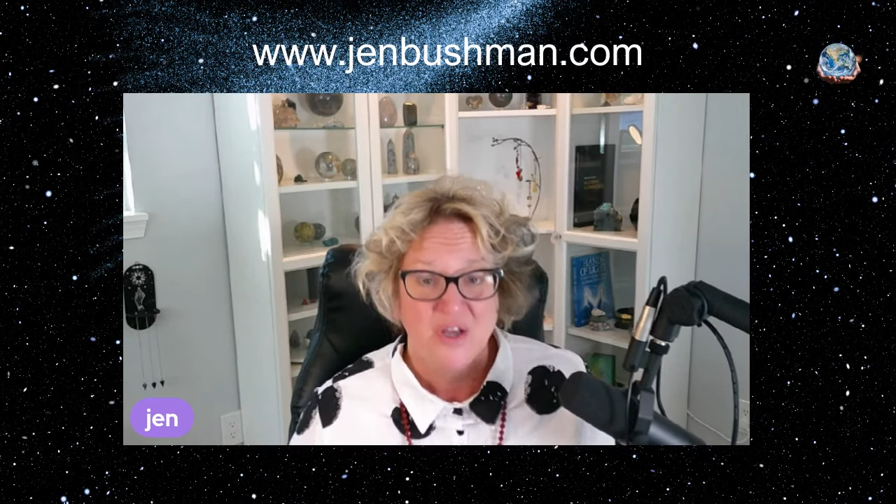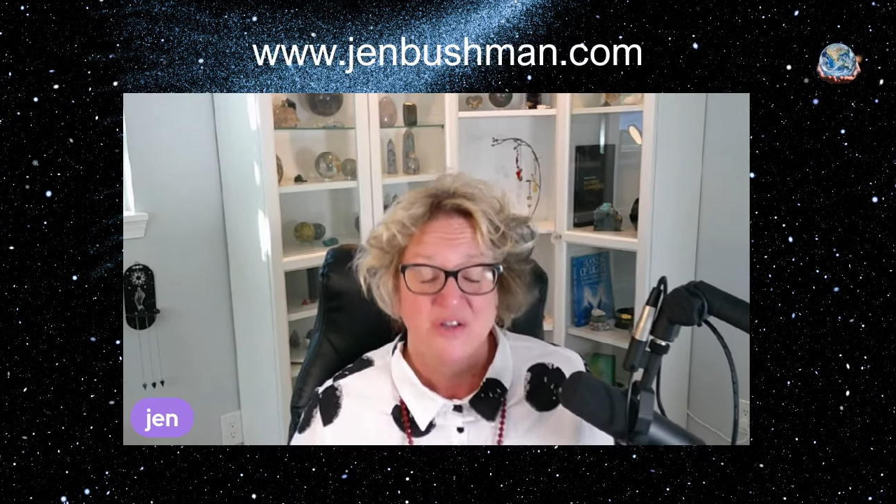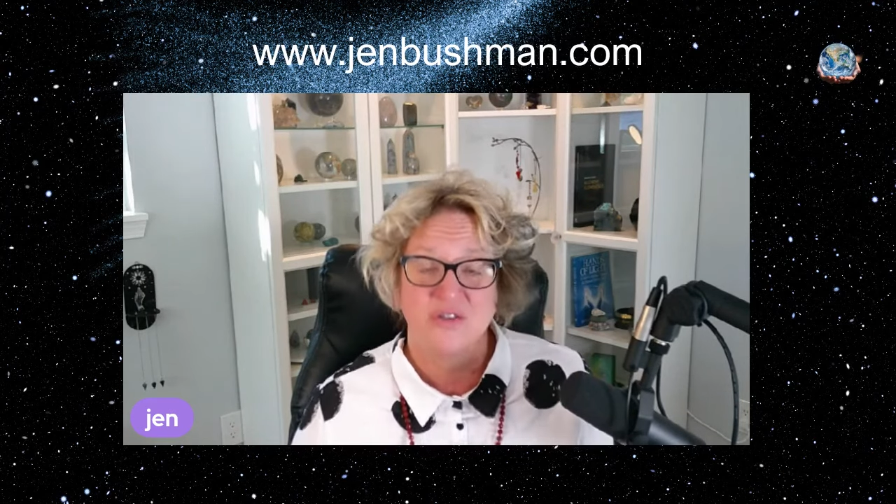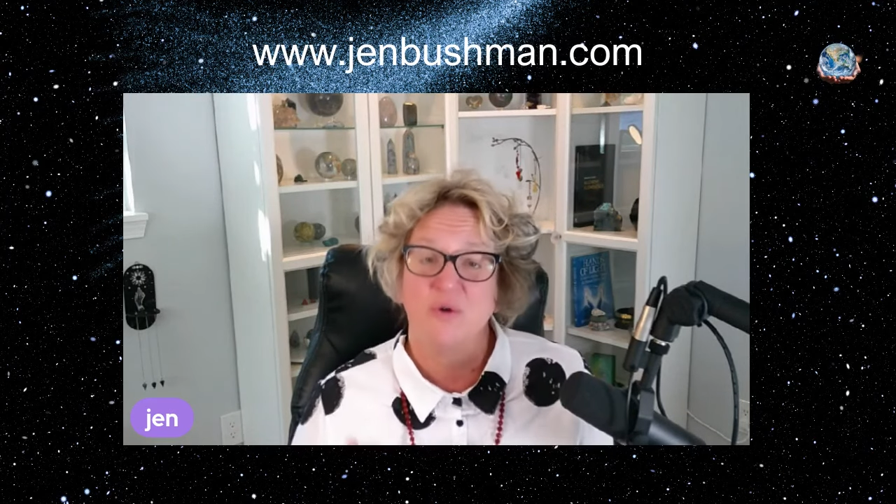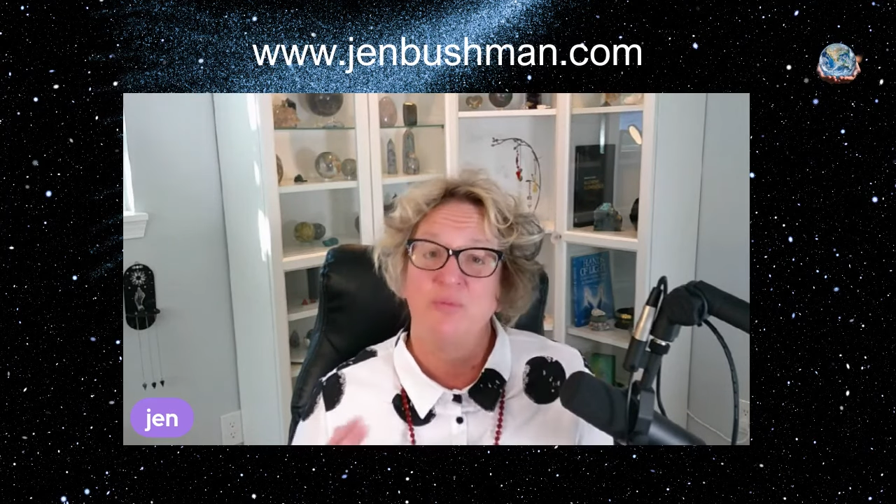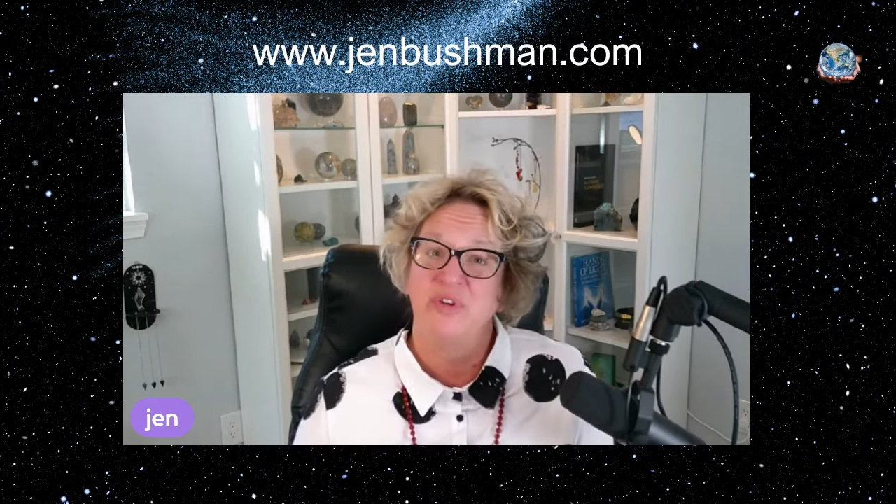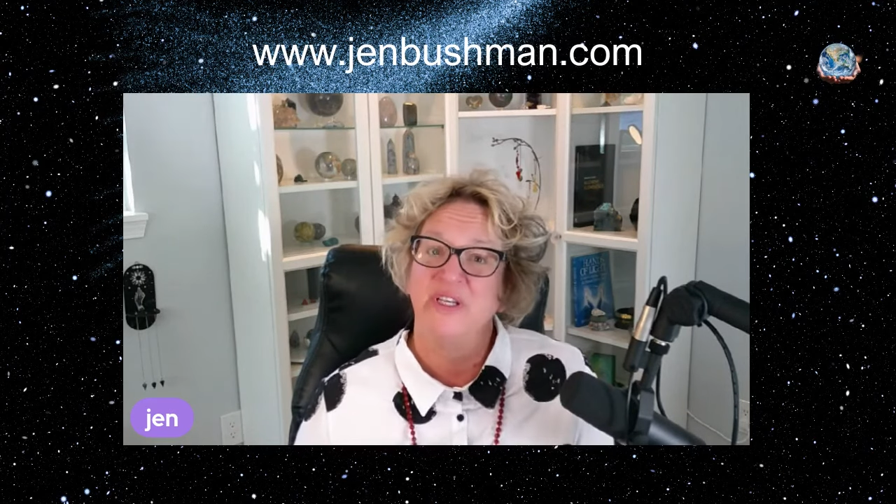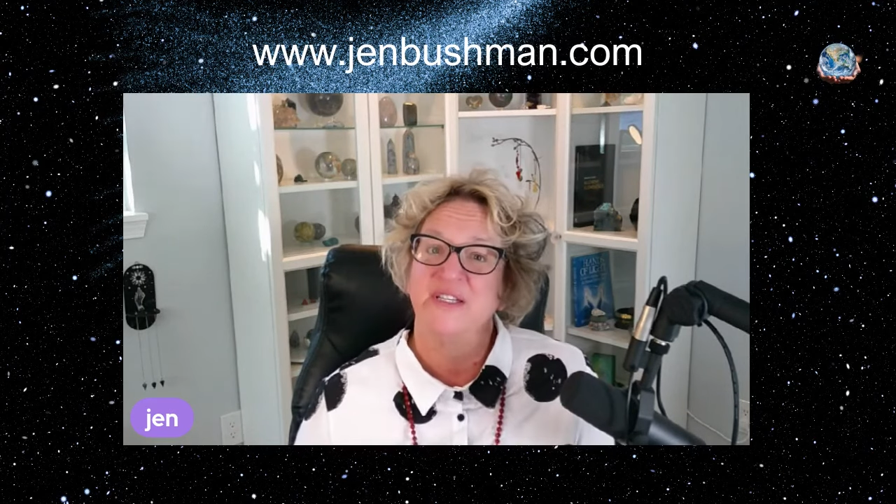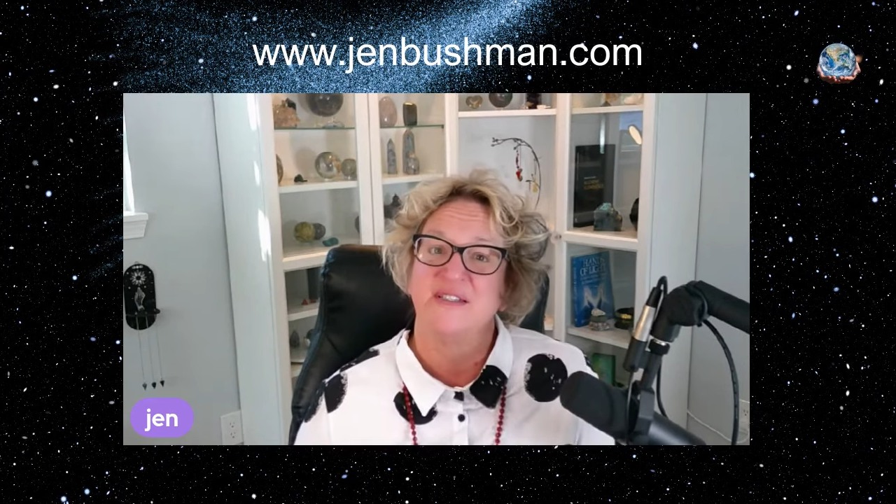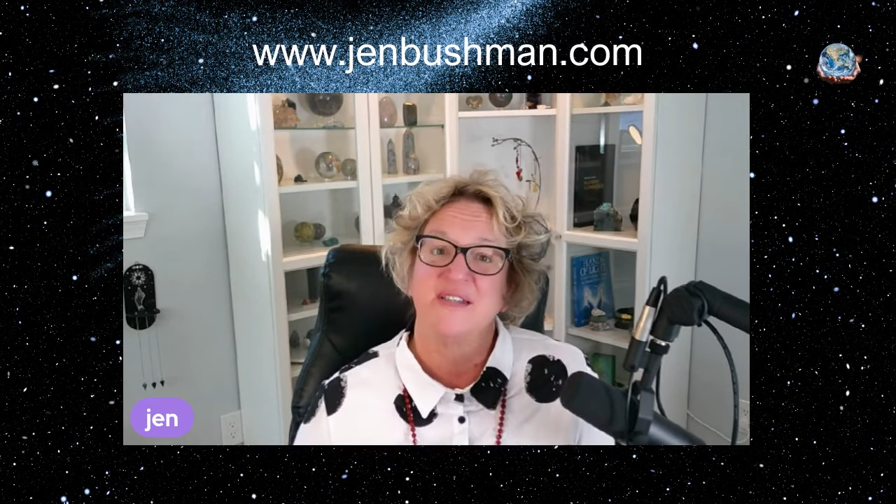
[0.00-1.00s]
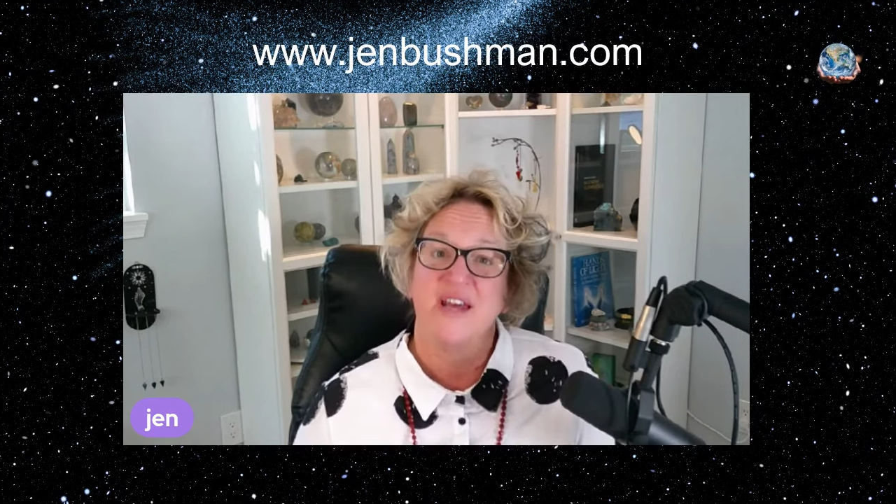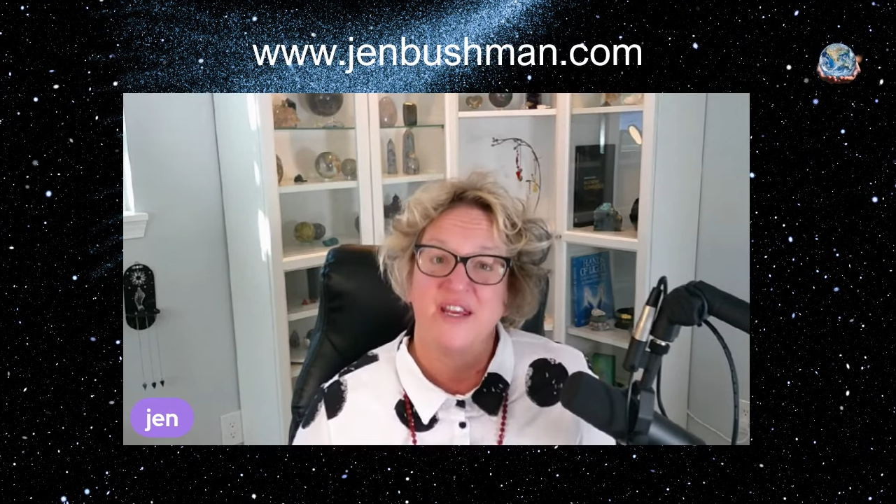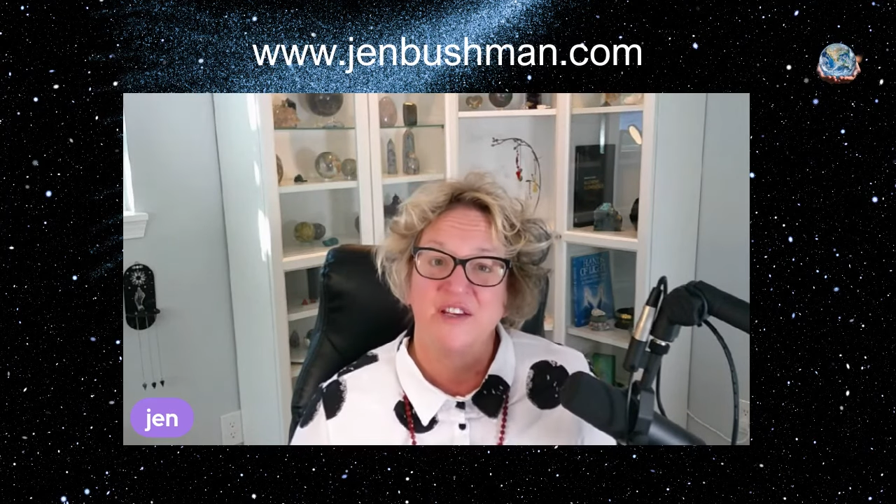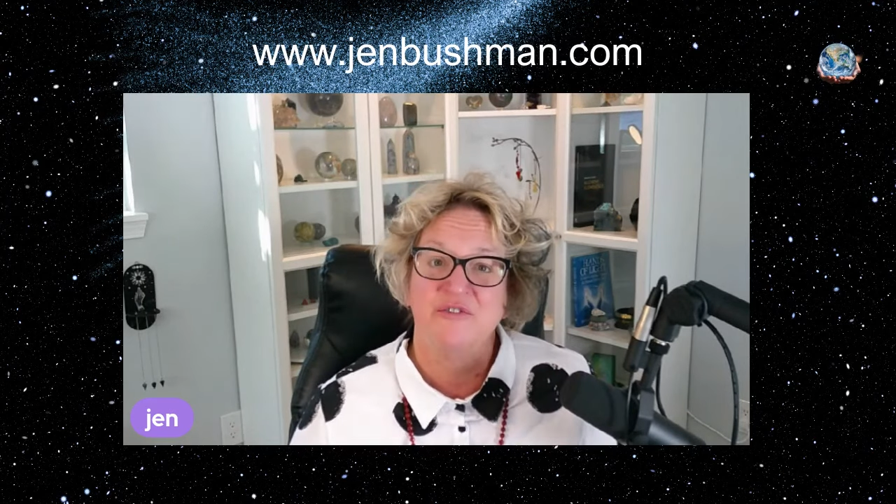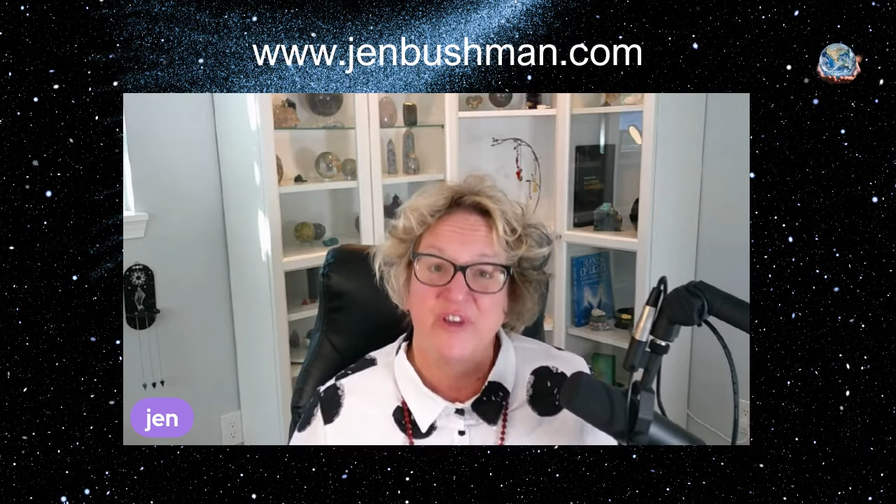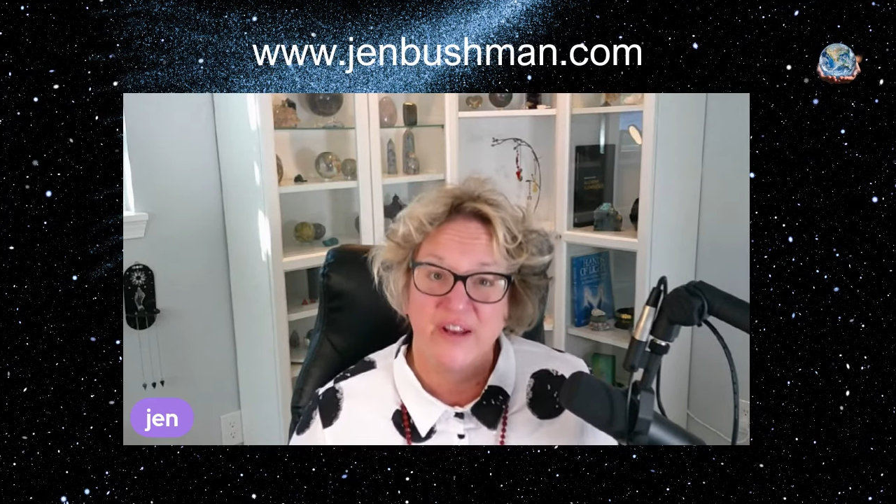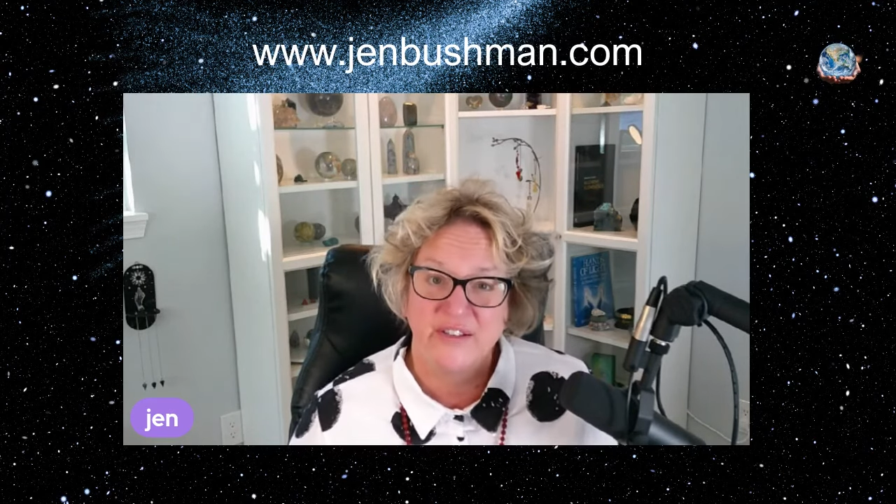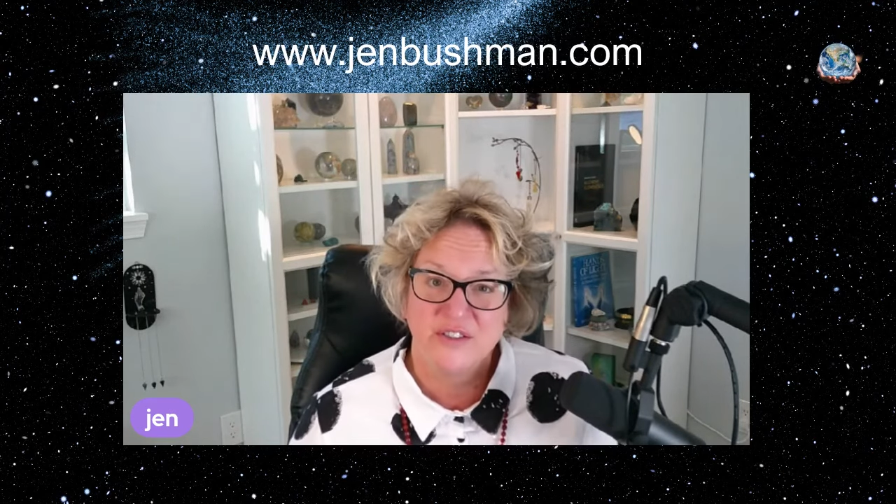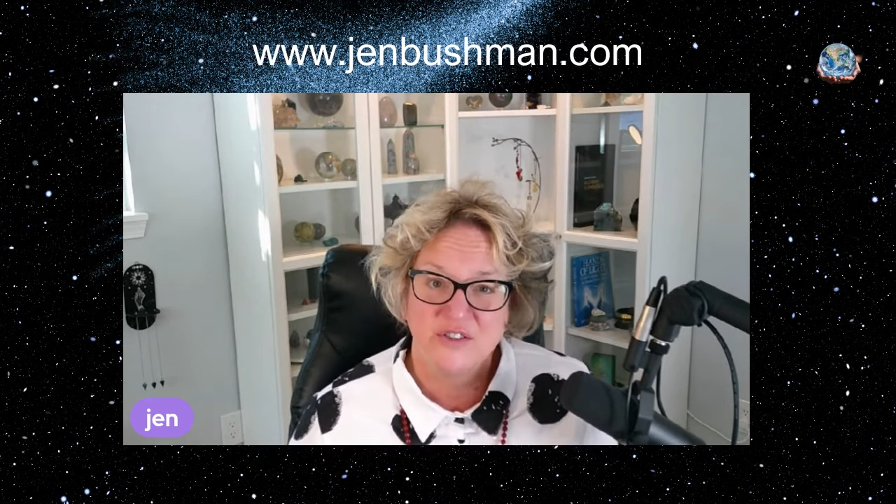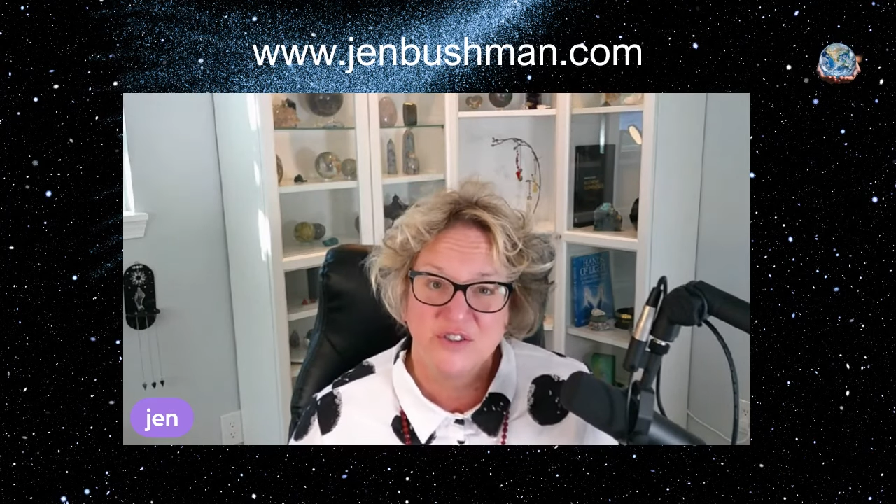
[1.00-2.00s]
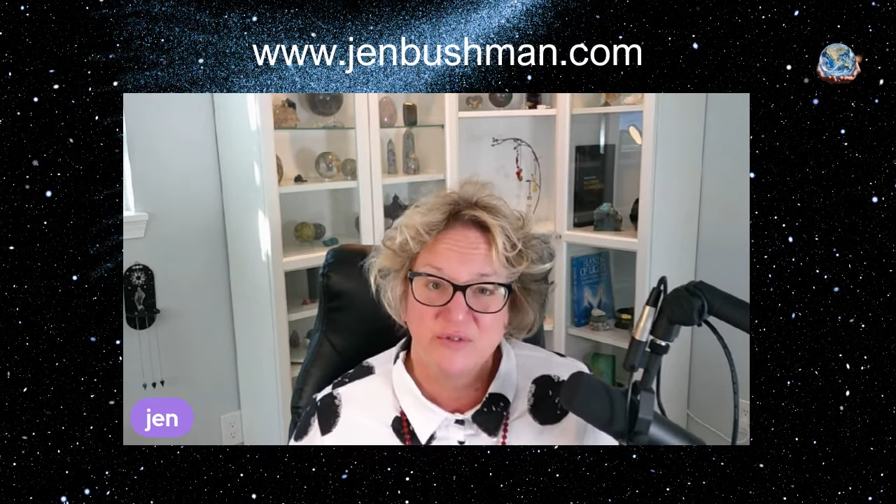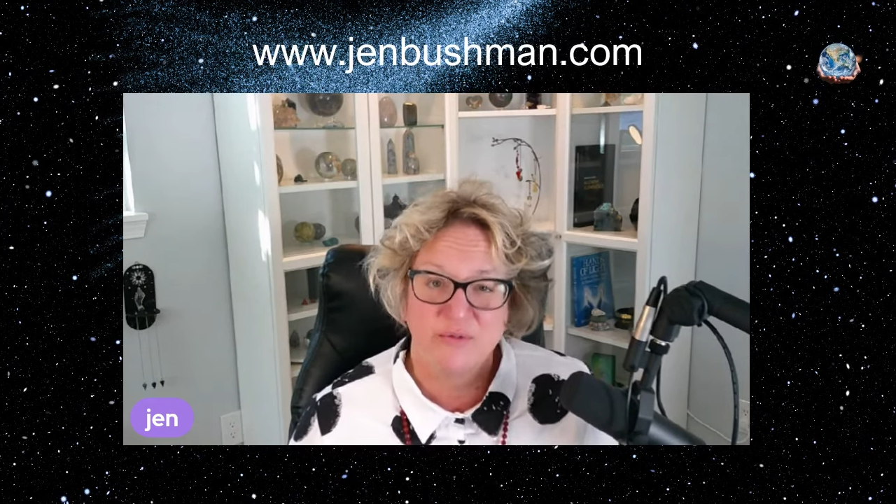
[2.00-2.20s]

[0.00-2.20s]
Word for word: So please take advantage.